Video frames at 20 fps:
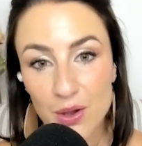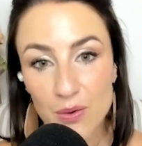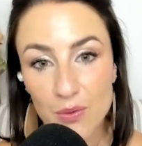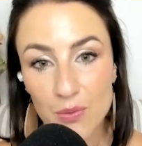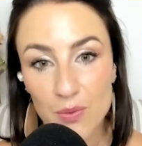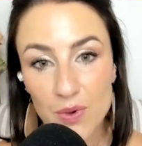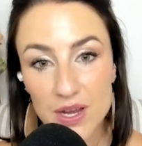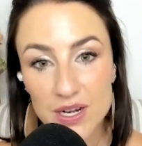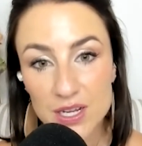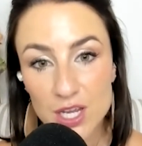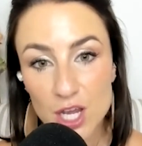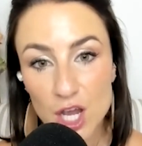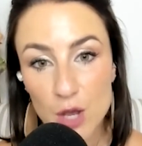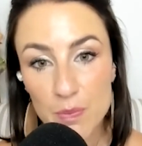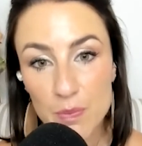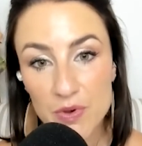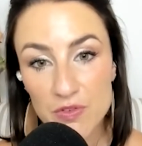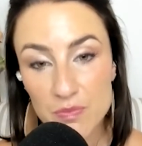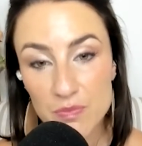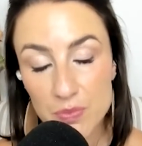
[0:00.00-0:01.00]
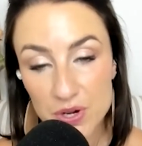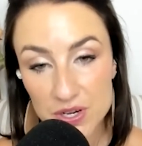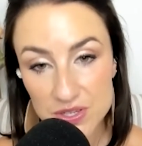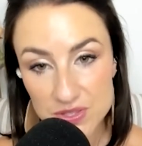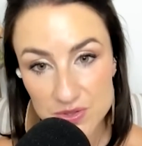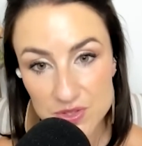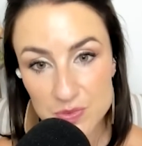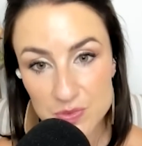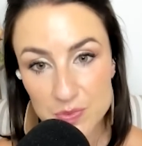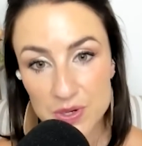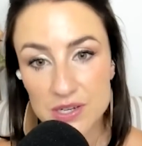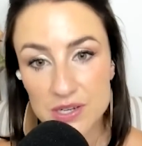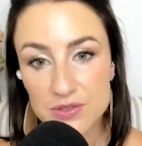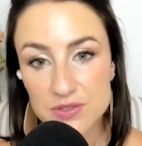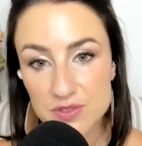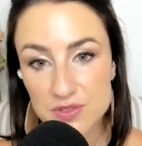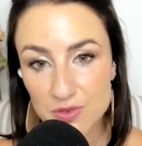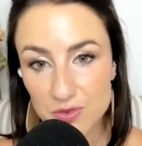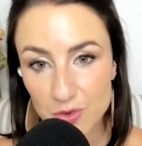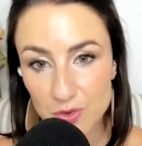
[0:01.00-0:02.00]
One cup of Brussels
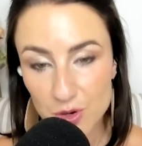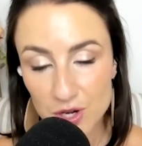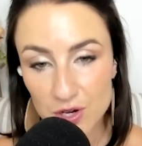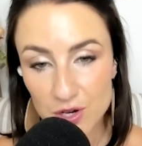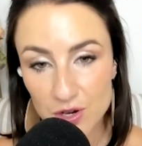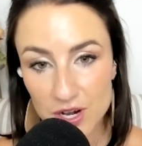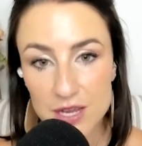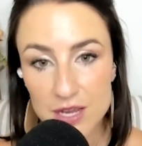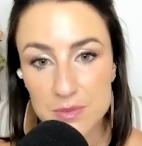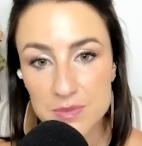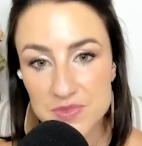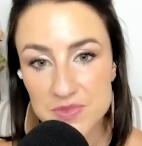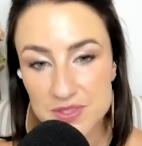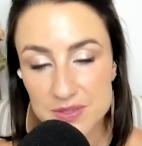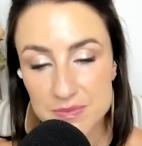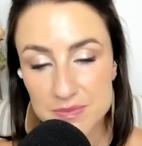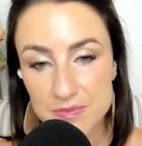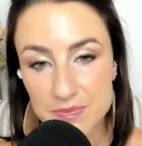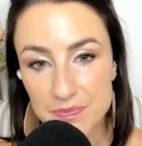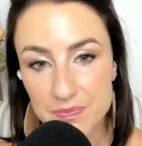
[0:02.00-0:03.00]
sprouts, four grams.